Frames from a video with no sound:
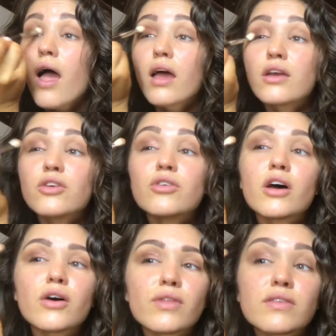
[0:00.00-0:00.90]
And you
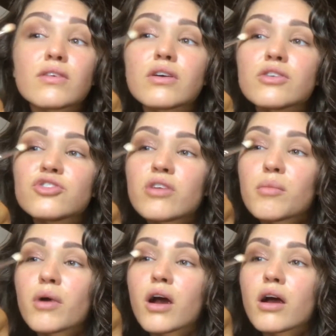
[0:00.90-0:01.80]
know that's a good
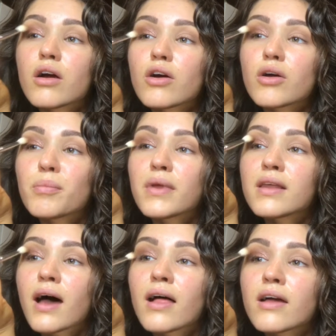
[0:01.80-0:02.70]
shimmer or
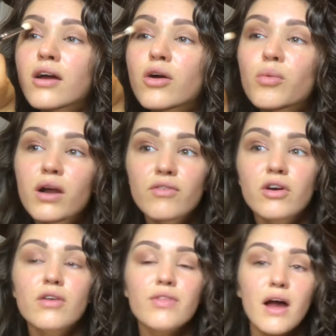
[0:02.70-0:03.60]
metallic or
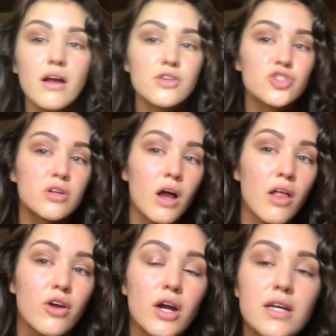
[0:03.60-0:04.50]
whatever that
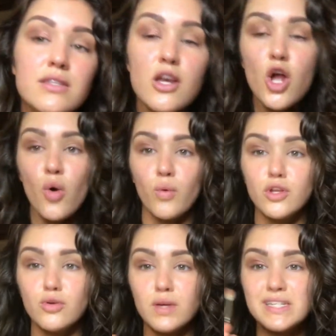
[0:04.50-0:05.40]
color is when
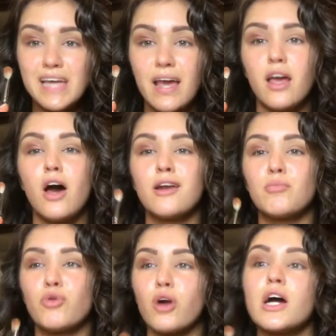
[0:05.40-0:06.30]
you can take it on a
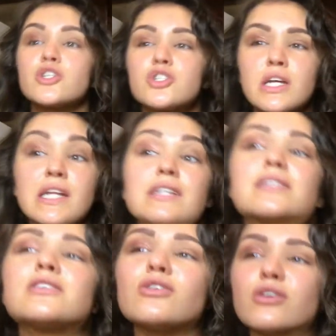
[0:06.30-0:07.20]
brush and it
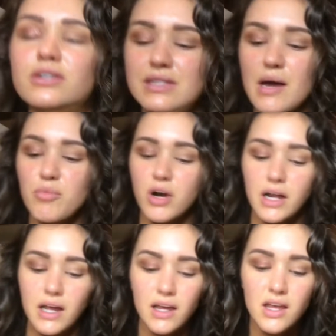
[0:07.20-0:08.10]
still looks that
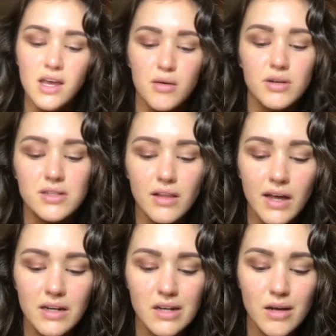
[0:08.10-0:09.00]
pretty. Because a
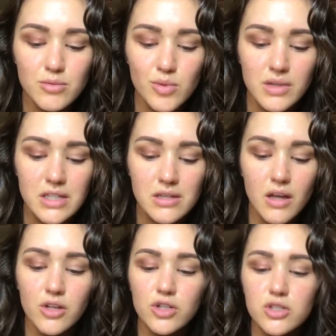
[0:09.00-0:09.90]
lot of times with these
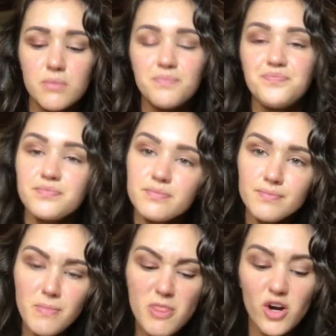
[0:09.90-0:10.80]
colors
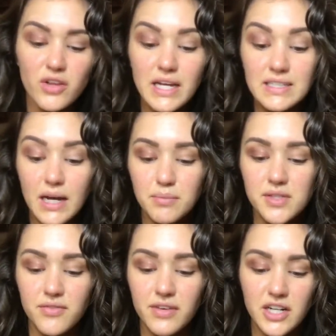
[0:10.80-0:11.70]
or like
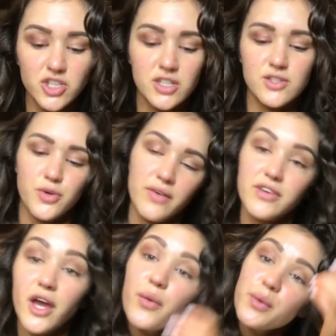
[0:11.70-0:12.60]
types of finishes, you have
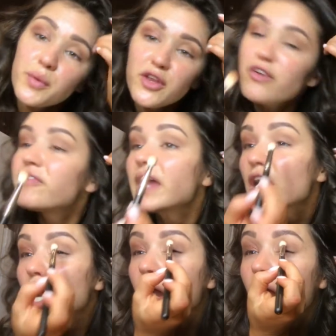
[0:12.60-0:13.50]
to go in with your
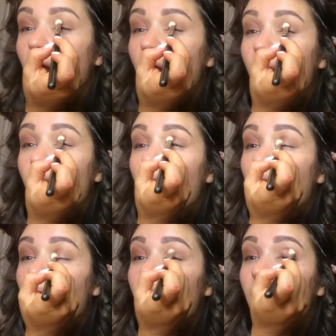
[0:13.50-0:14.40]
finger
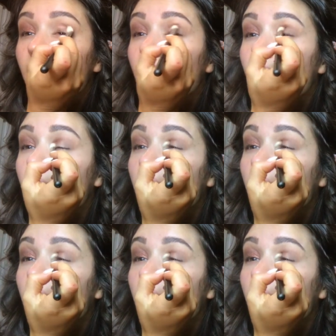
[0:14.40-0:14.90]
and